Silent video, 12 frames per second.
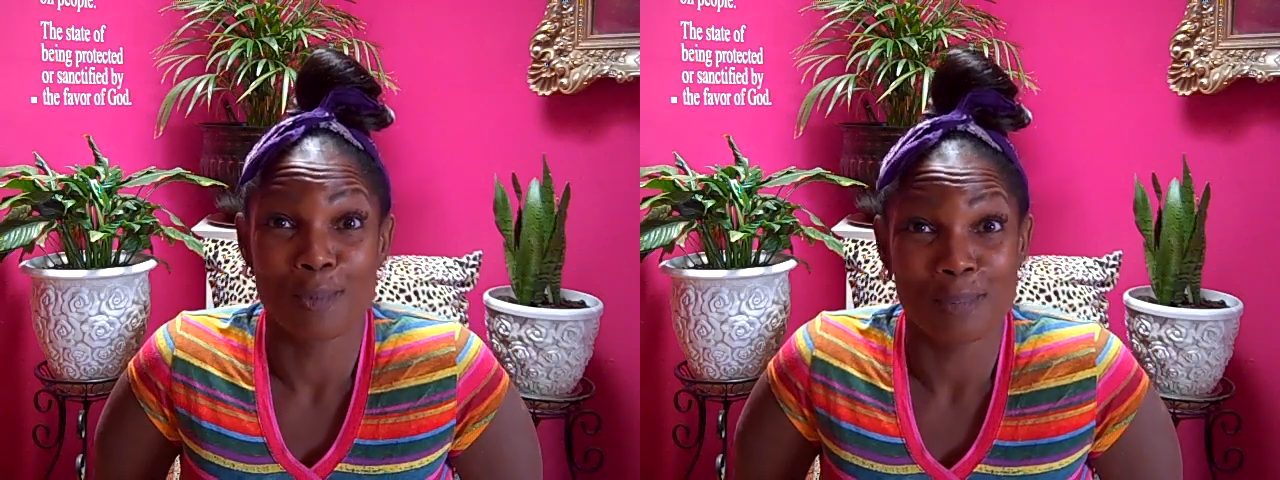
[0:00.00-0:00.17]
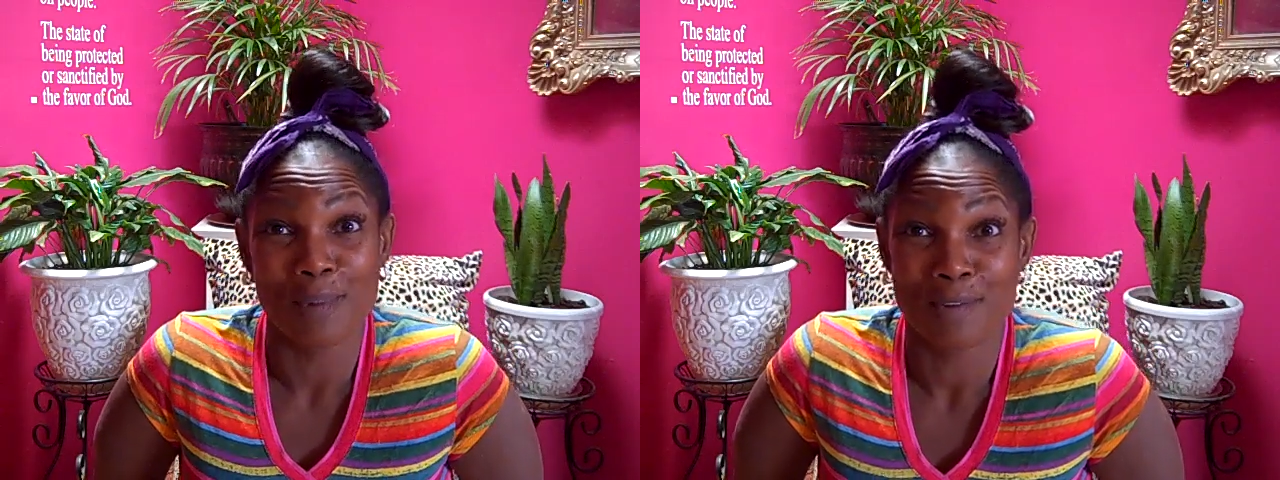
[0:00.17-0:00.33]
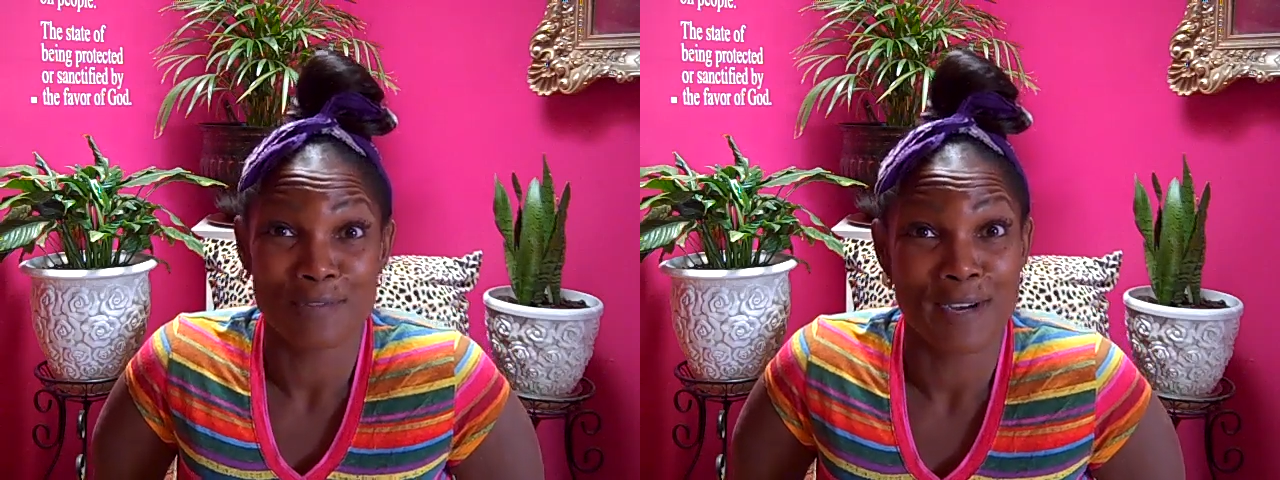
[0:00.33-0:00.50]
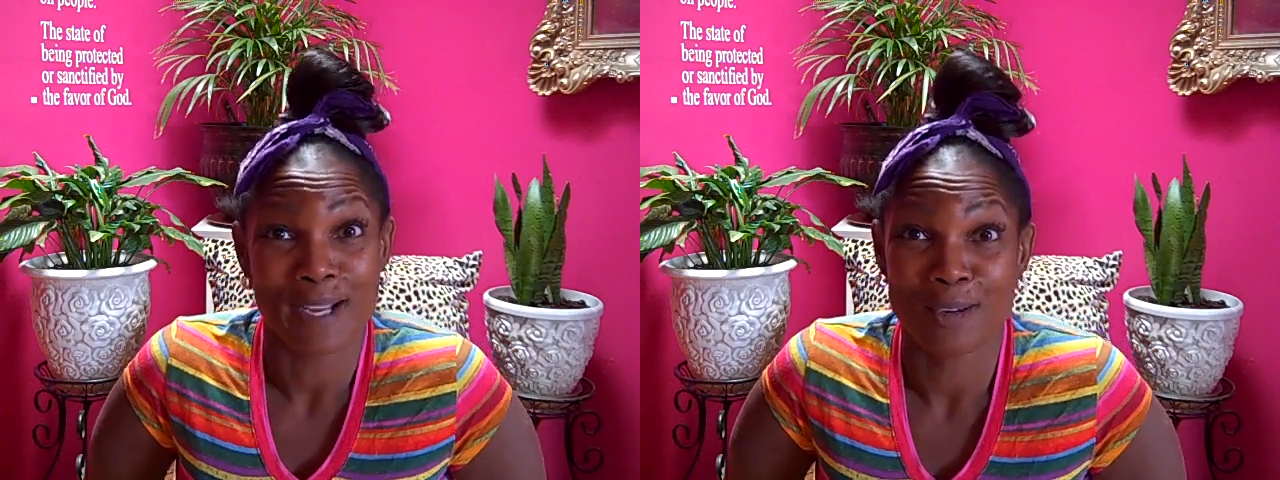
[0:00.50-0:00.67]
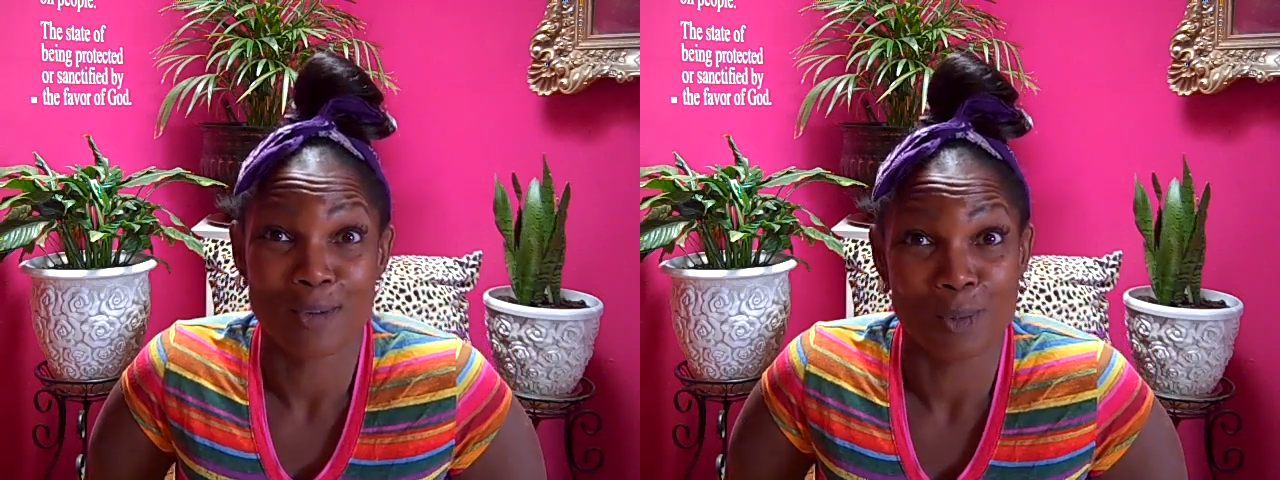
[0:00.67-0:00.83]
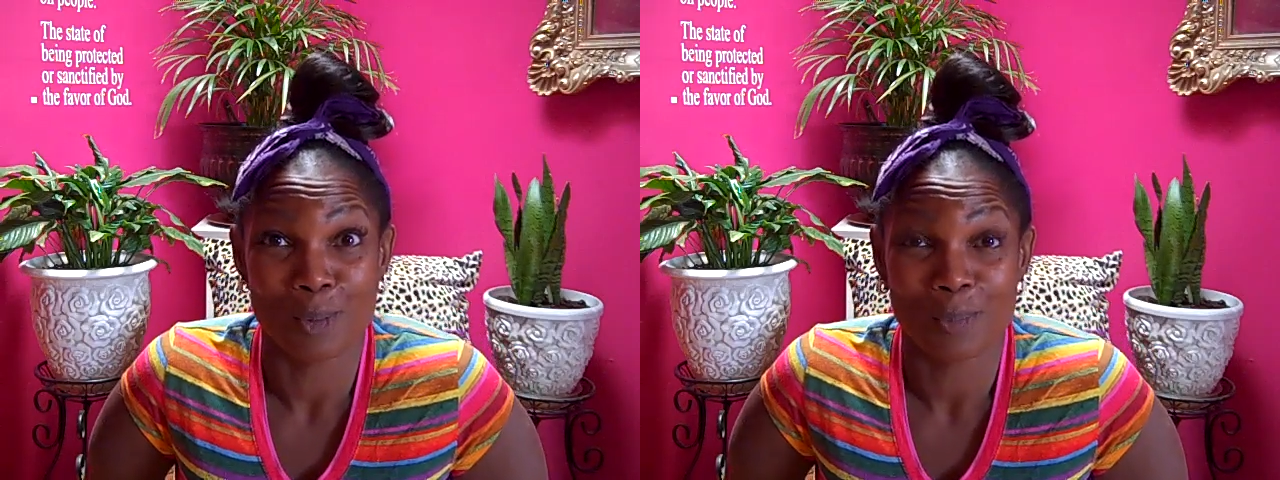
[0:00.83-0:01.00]
motherfucking
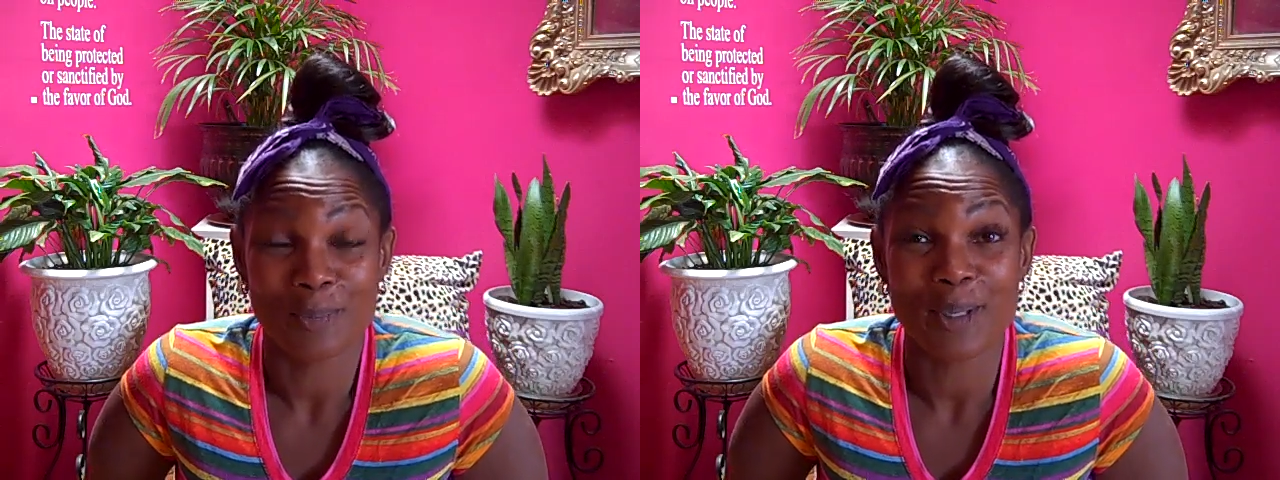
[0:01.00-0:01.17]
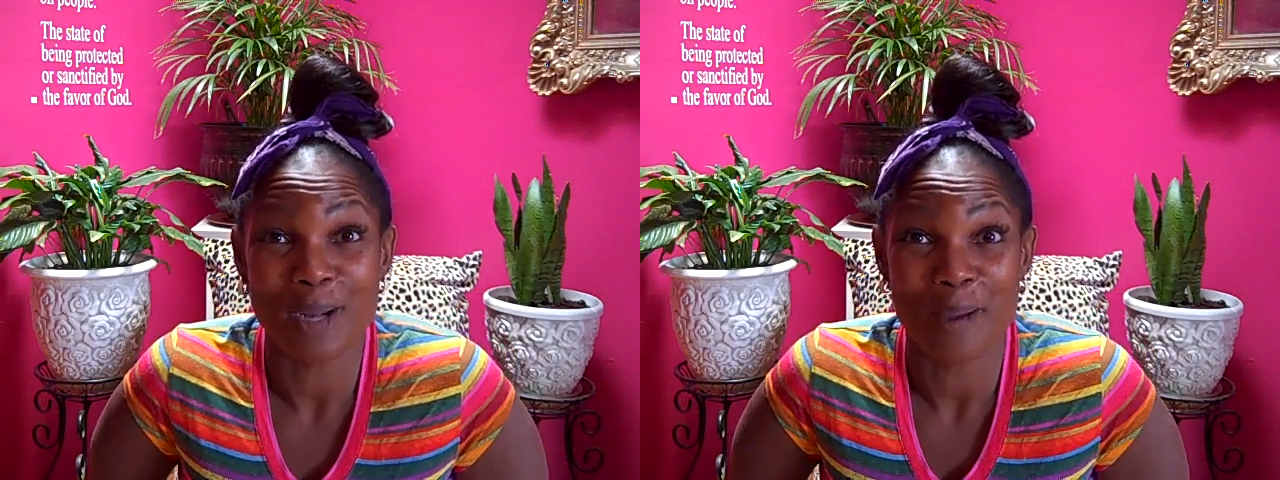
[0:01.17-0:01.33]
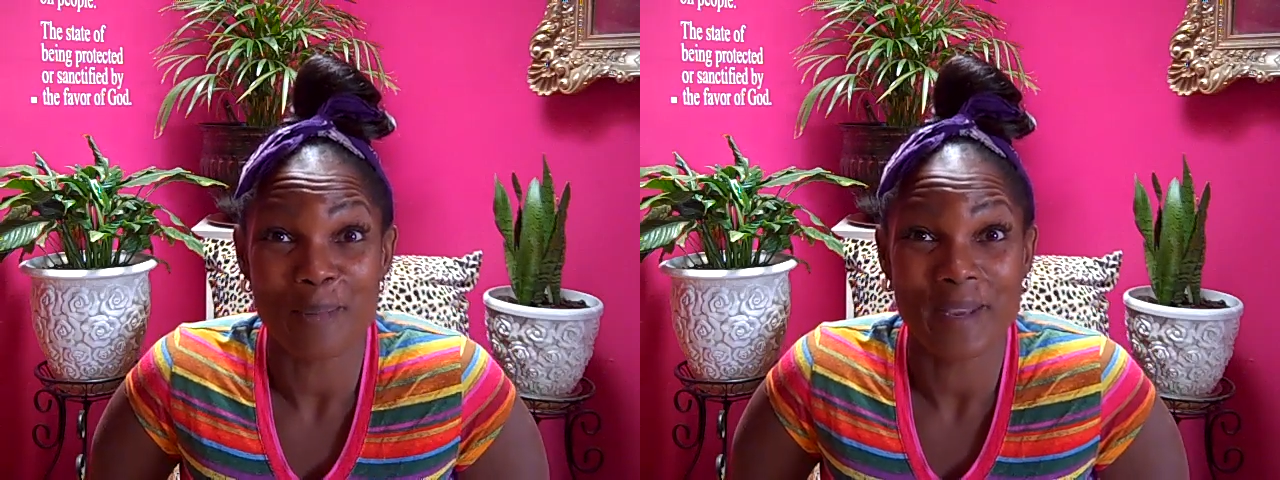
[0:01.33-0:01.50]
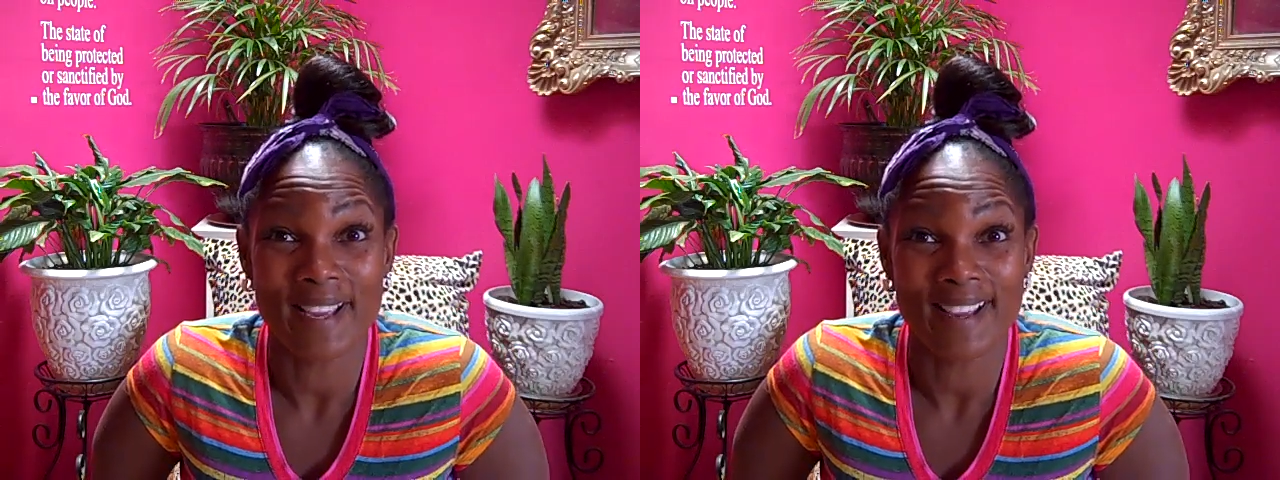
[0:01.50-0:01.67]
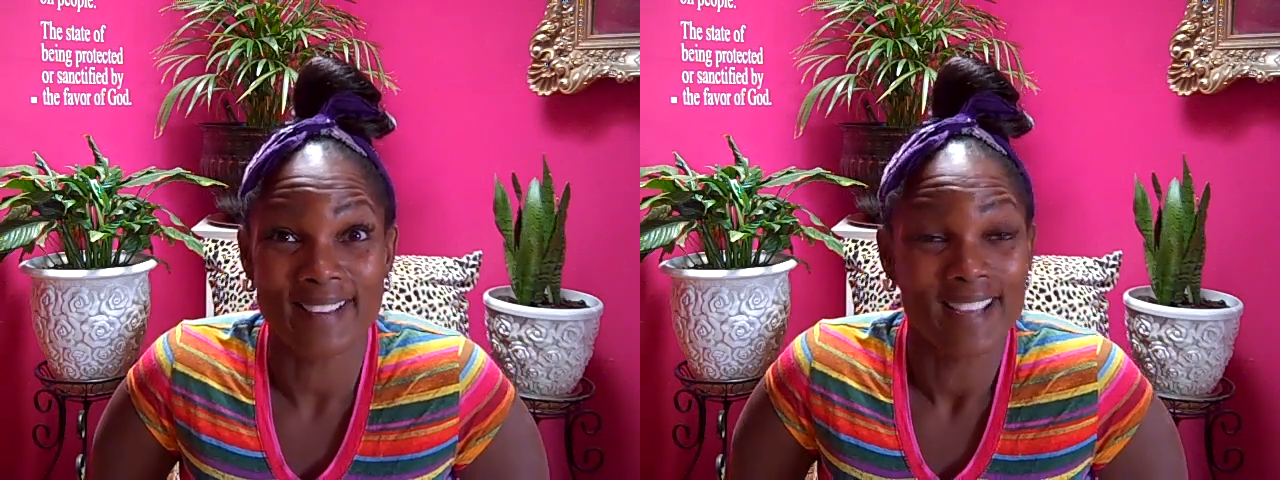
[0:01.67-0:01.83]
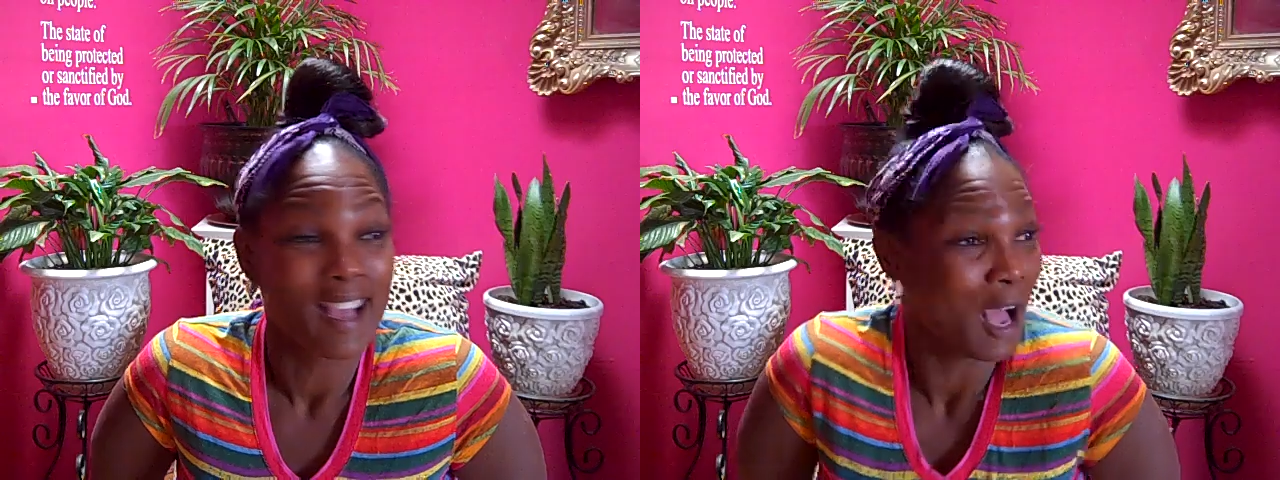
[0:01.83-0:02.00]
group. You know what I mean?